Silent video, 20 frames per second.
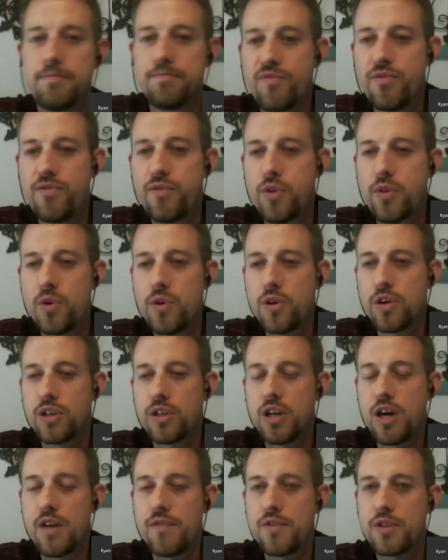for
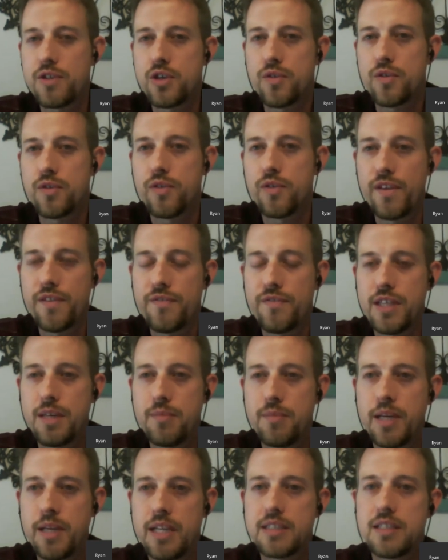golfers over 50,
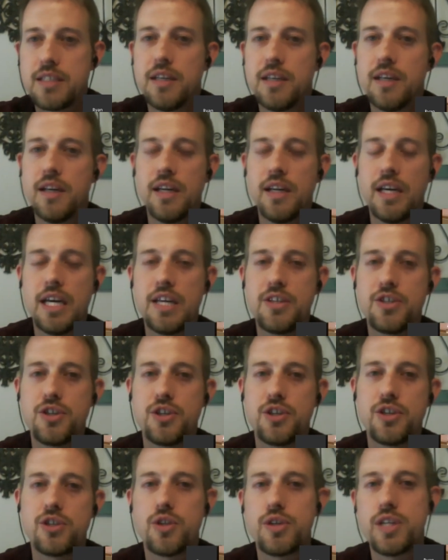but it's
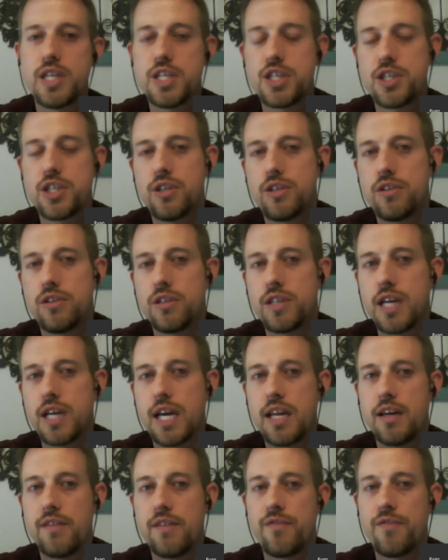your traditional
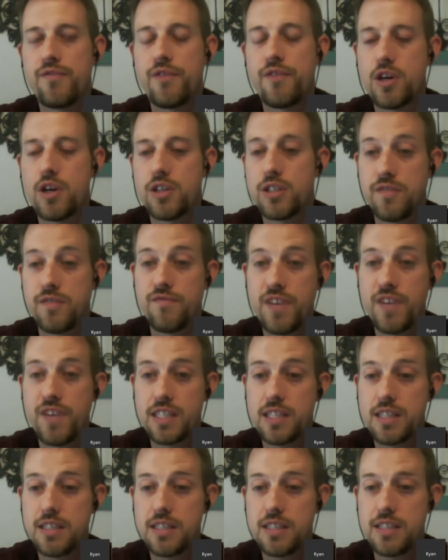kind of faults and
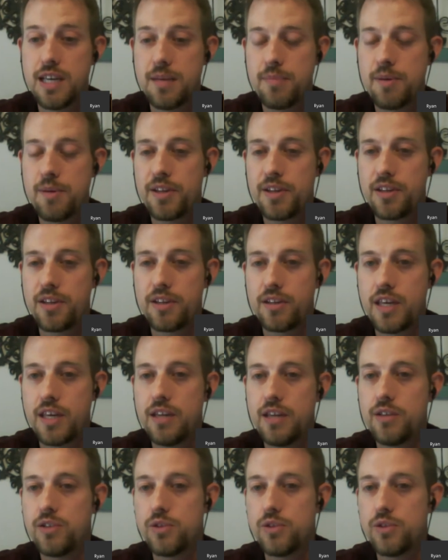fixes type of thing.